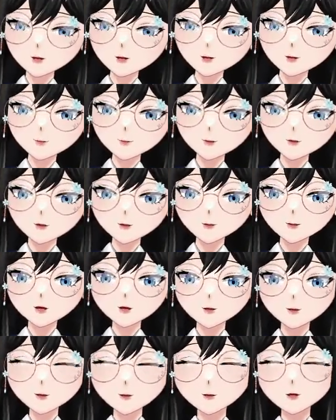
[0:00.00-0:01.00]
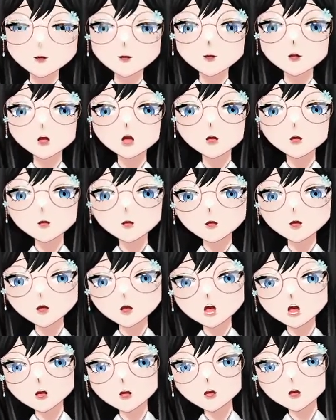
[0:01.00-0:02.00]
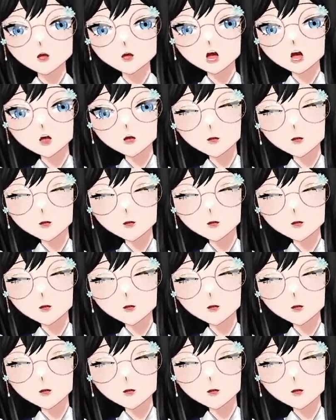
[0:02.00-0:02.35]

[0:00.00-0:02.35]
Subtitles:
well, first, before you actually check them out